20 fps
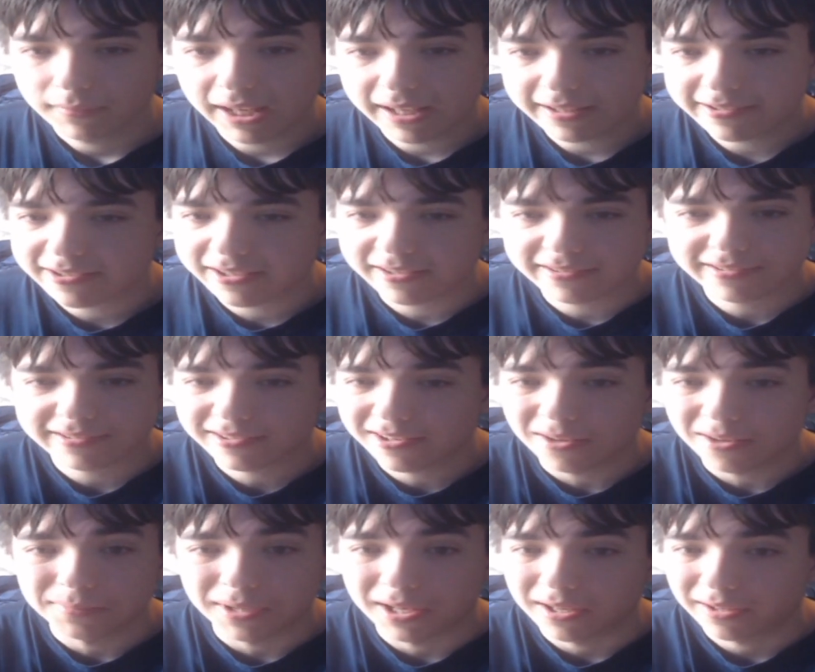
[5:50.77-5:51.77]
it's just,
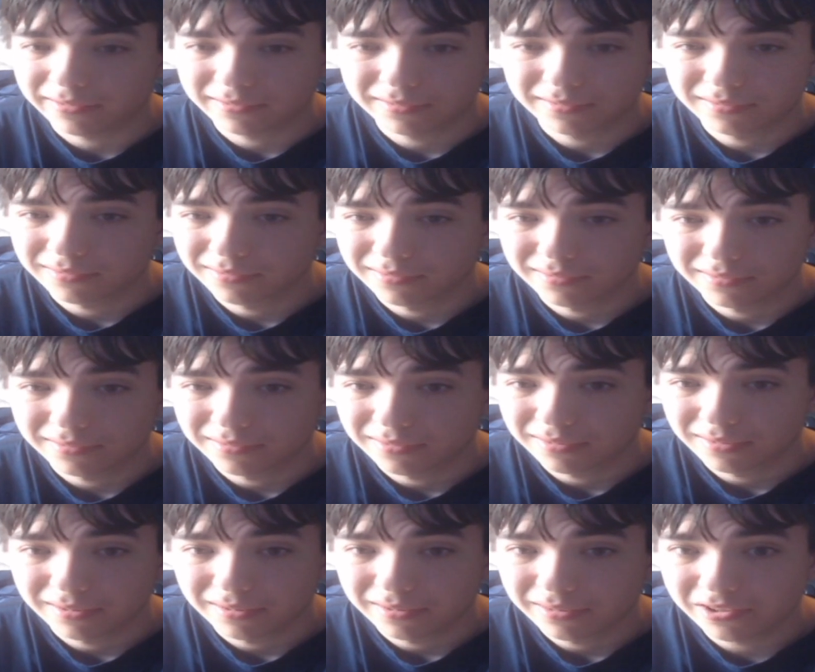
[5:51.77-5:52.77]
come on.
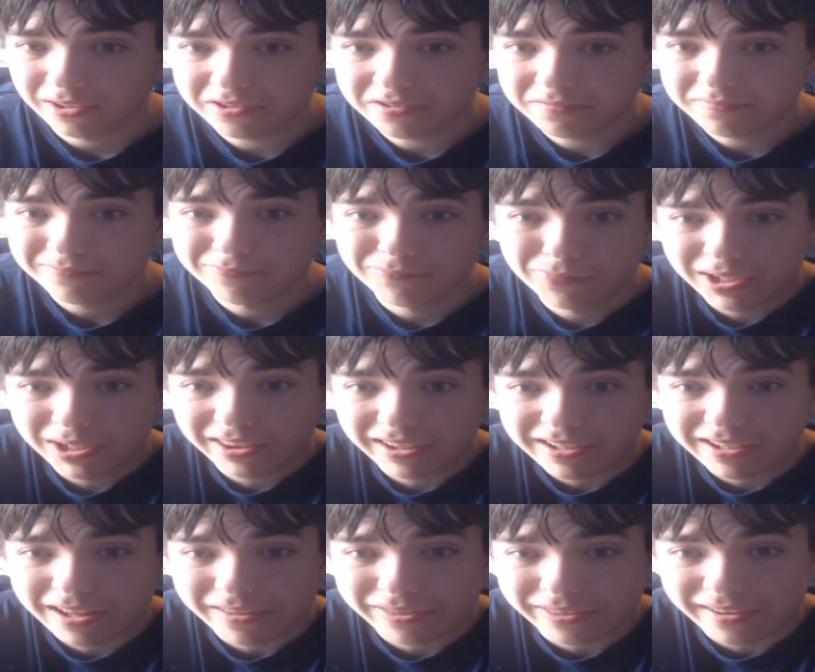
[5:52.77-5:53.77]
There's
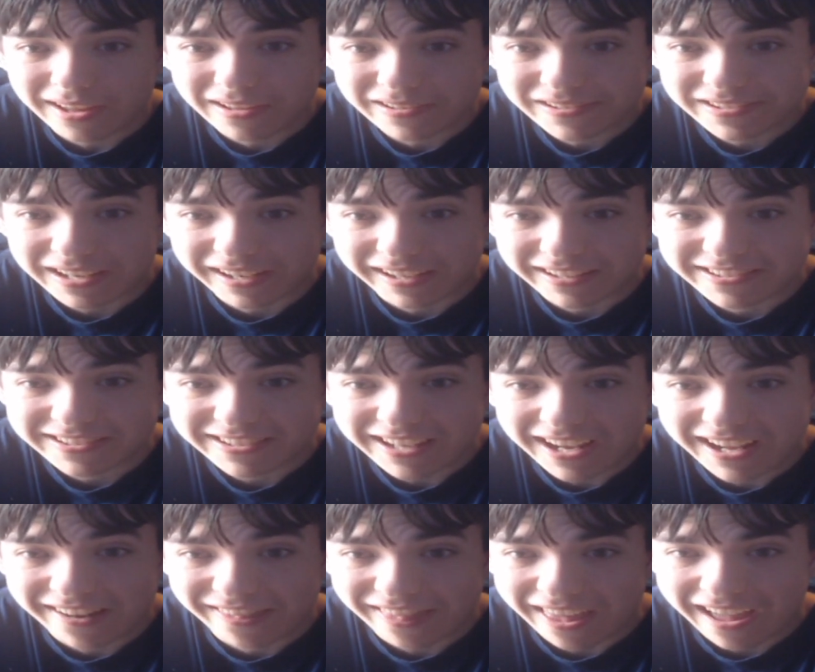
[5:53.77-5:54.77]
really nothing else I could
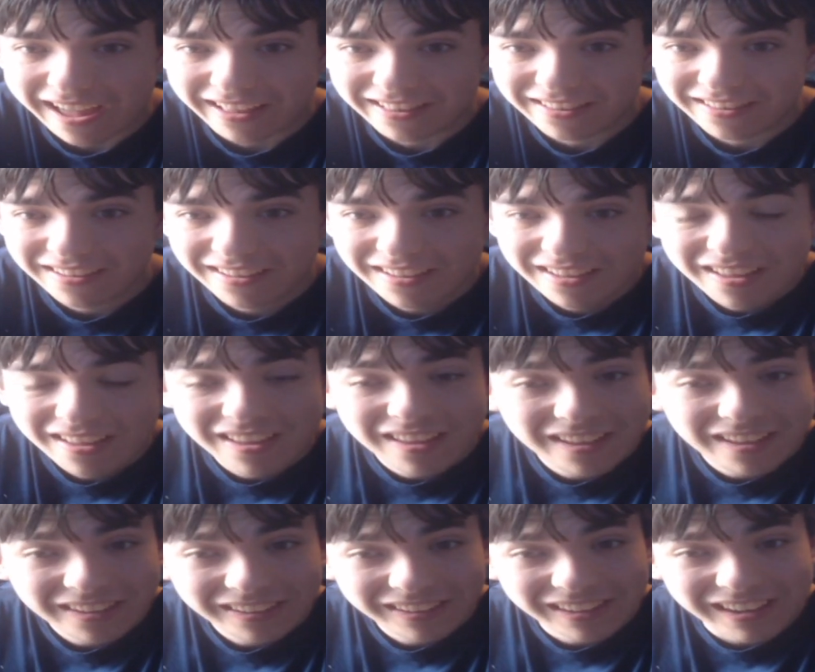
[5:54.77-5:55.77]
say to that.
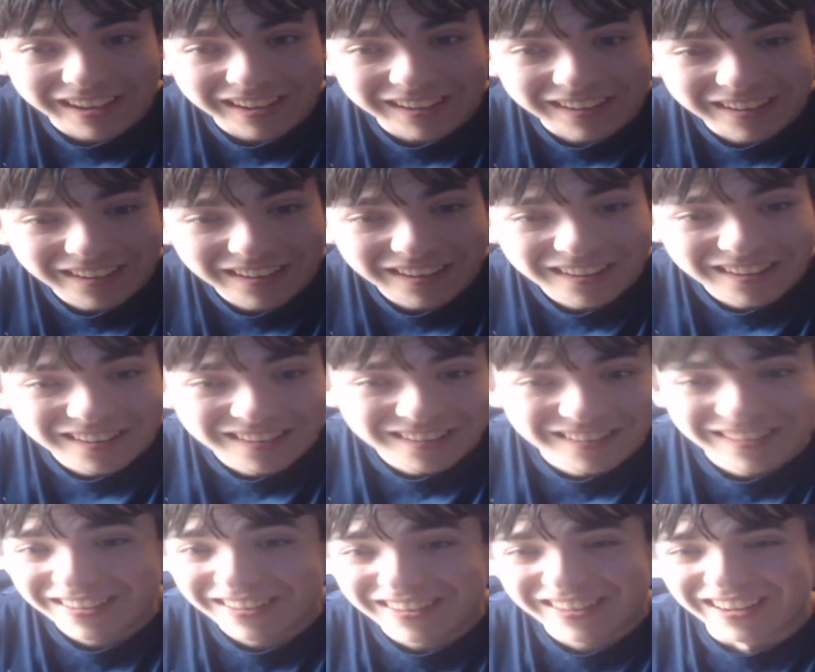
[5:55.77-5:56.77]
Like,
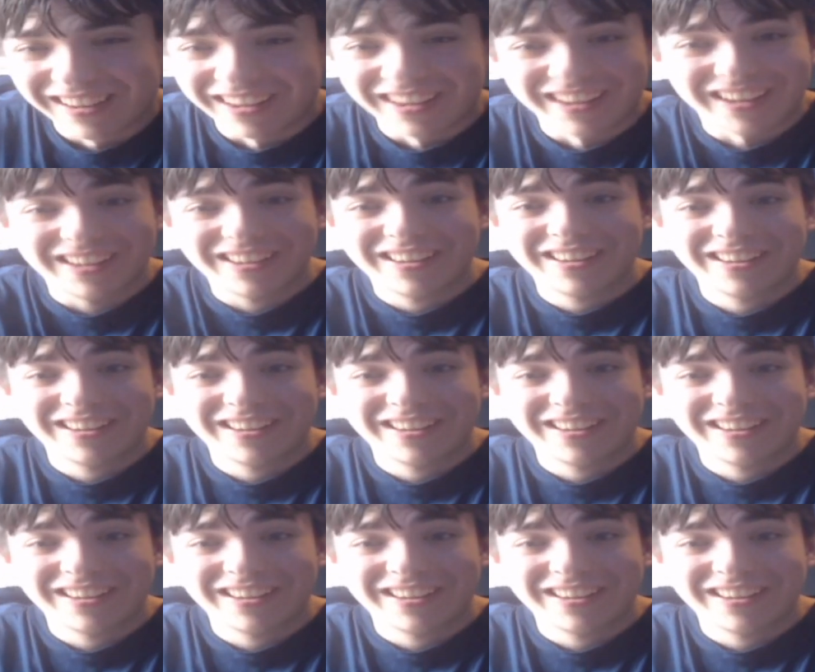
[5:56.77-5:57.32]
ugh,